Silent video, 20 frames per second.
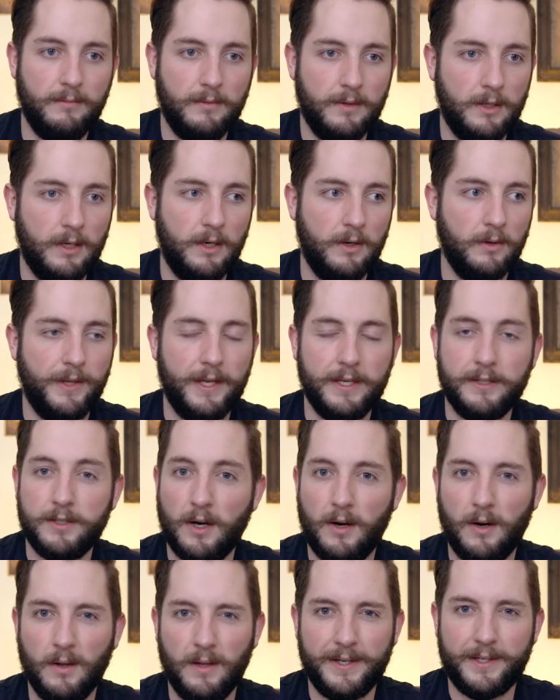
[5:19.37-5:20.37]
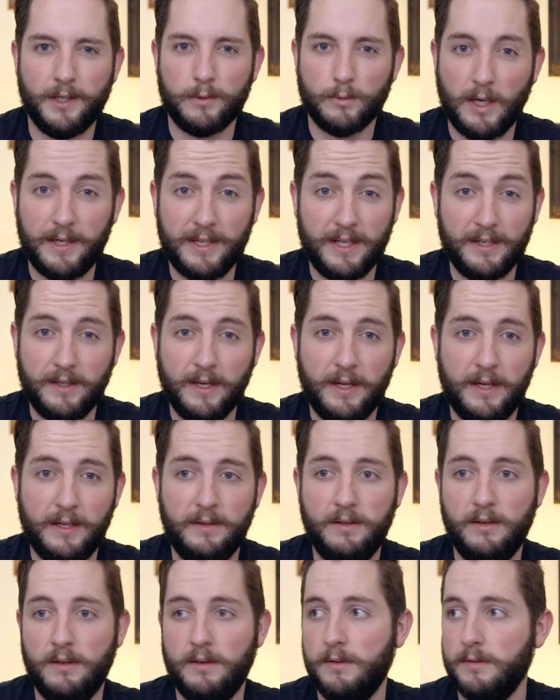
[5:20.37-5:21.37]
you know they'd call like a run and
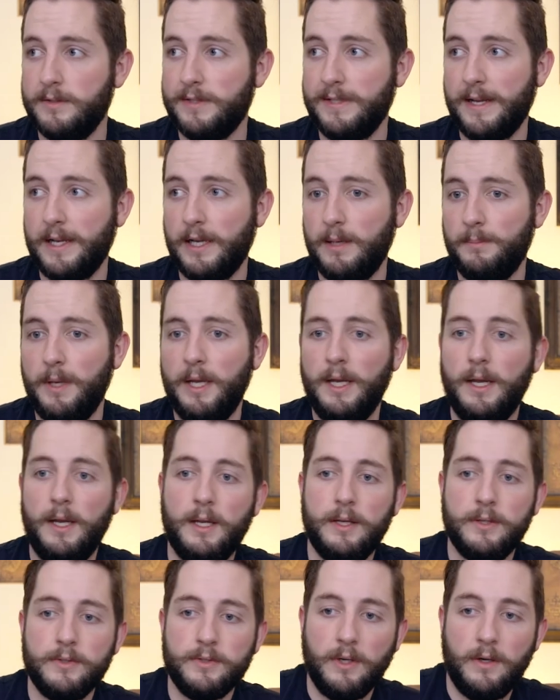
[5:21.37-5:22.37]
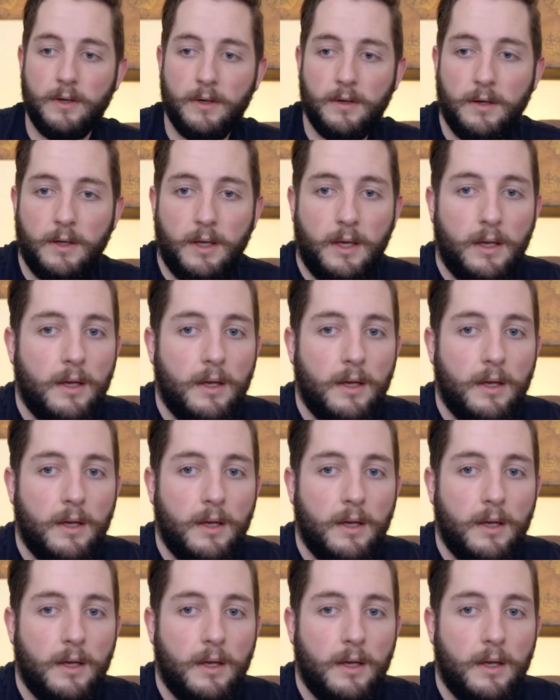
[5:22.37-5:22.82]
gun setup. So